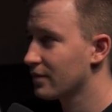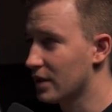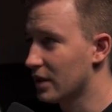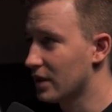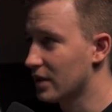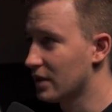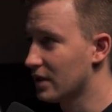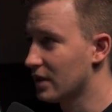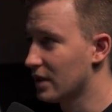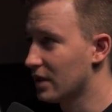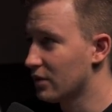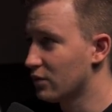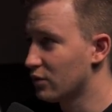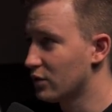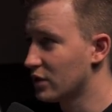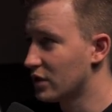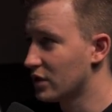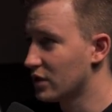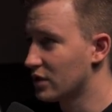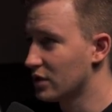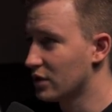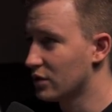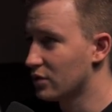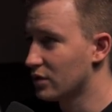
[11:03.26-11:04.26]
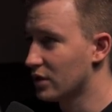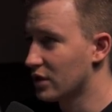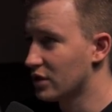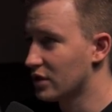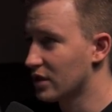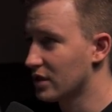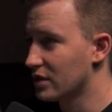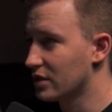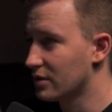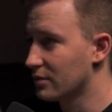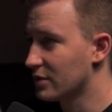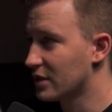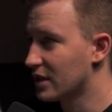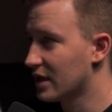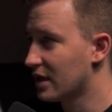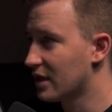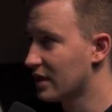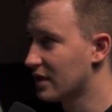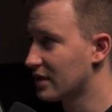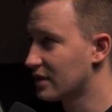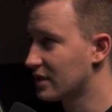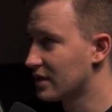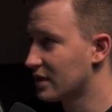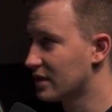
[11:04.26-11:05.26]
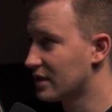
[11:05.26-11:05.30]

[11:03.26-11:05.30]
And then we just need to adjust some settings,